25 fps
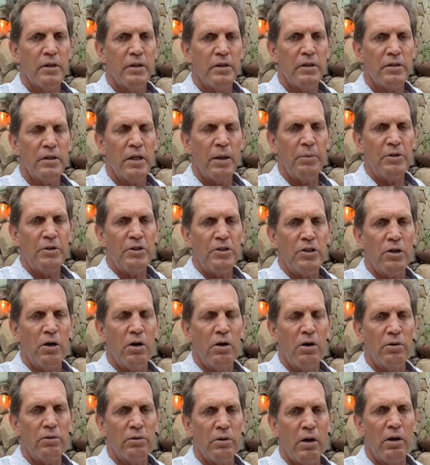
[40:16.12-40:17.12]
temperature
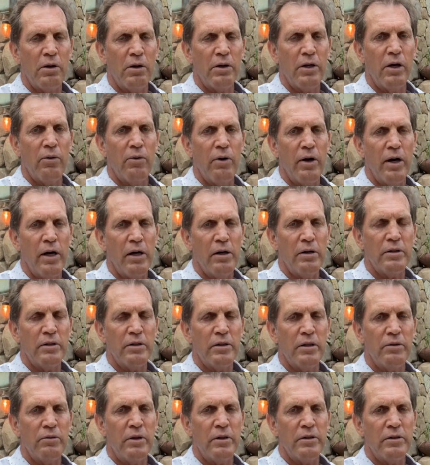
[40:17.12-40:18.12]
all year round.
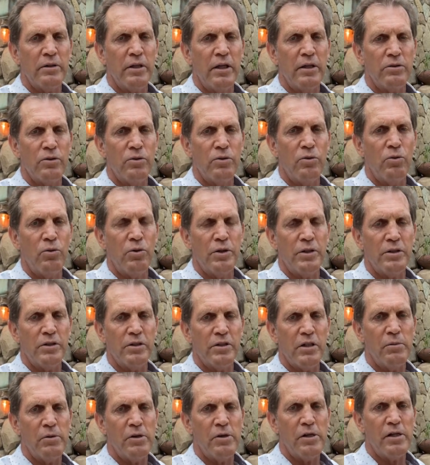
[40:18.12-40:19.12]
It stays cool in the
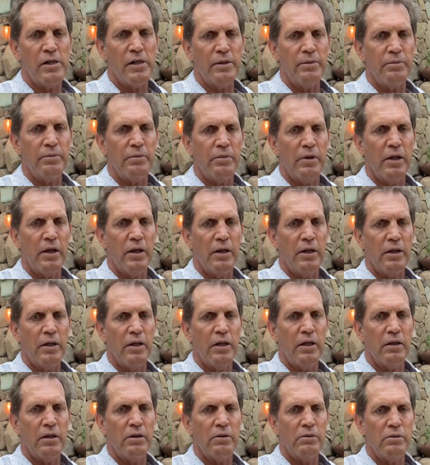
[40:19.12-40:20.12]
summer
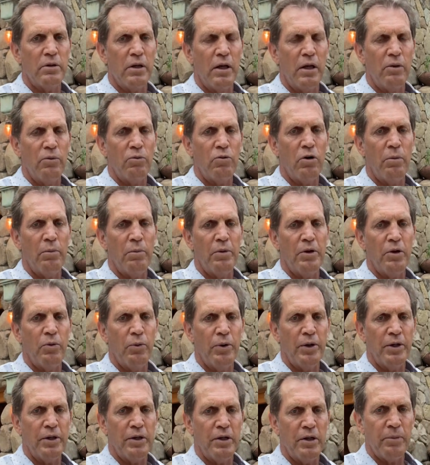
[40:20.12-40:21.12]
and warm in the
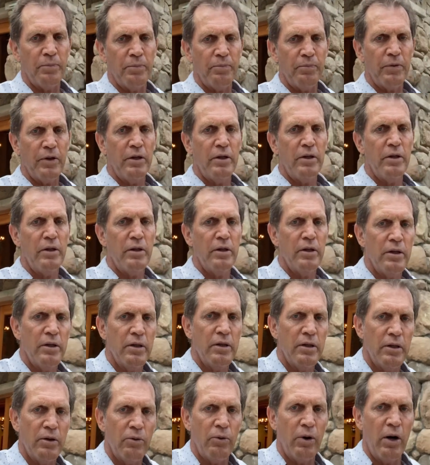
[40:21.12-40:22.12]
winter.
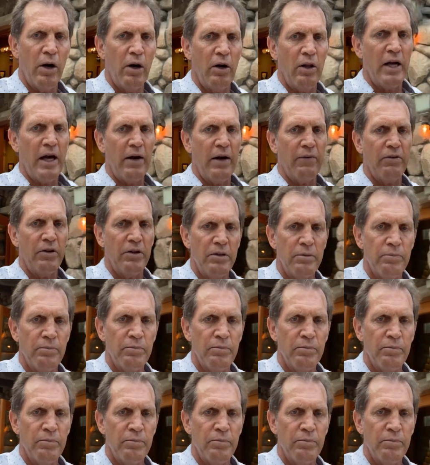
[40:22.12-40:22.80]
You rarely have to